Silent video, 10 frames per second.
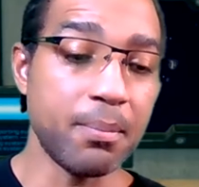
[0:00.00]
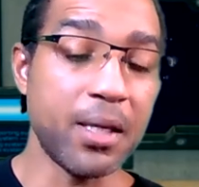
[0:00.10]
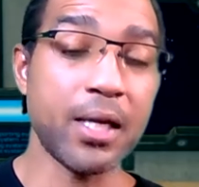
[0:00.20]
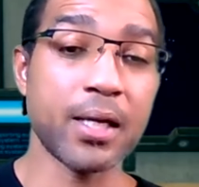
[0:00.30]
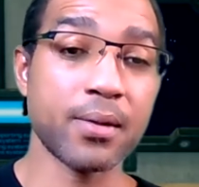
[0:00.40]

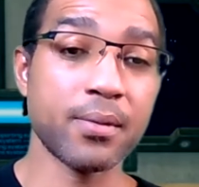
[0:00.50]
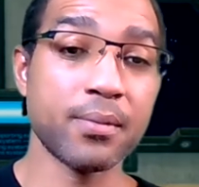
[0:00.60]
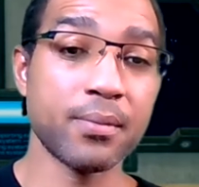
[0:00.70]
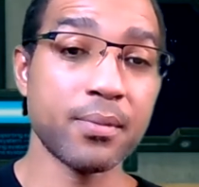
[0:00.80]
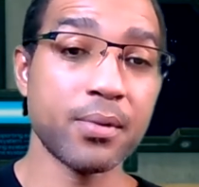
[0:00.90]
men
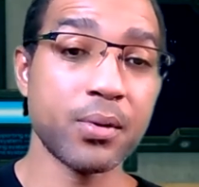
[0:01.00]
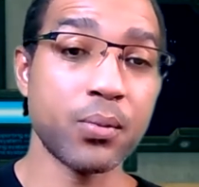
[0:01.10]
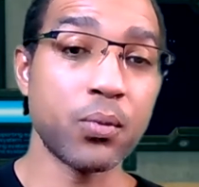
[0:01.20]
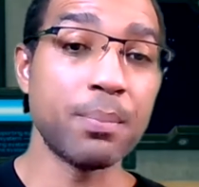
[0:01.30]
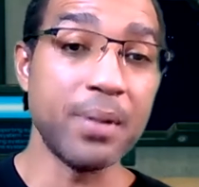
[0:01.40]

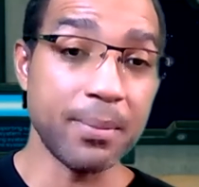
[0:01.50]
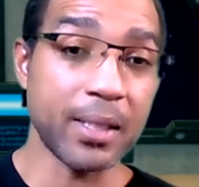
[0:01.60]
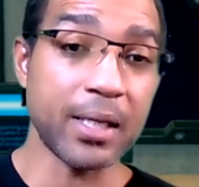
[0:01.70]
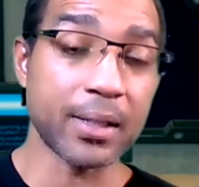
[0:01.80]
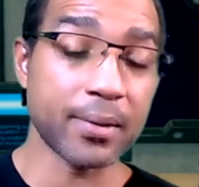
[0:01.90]
would be
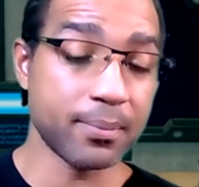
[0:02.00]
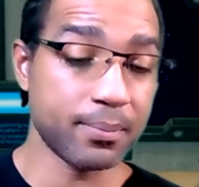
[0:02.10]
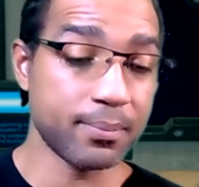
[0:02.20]
men.